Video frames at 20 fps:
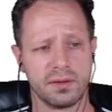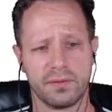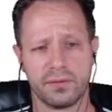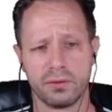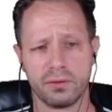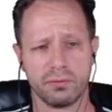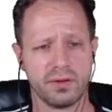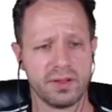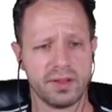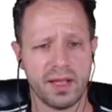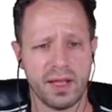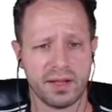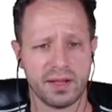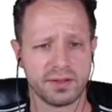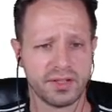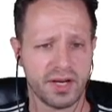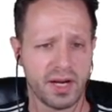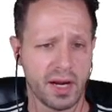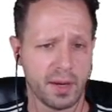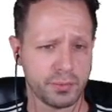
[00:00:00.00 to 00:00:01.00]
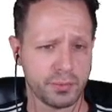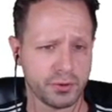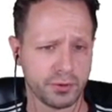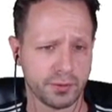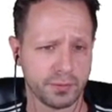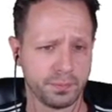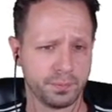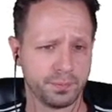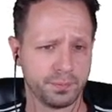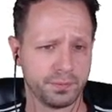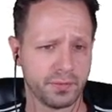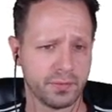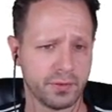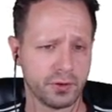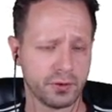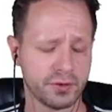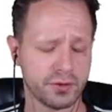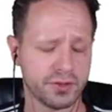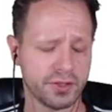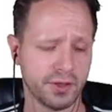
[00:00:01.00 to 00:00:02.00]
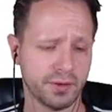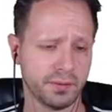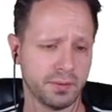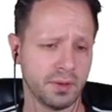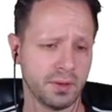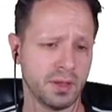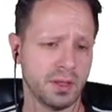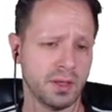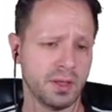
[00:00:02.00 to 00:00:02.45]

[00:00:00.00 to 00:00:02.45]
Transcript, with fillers: if you read that chapter, 13,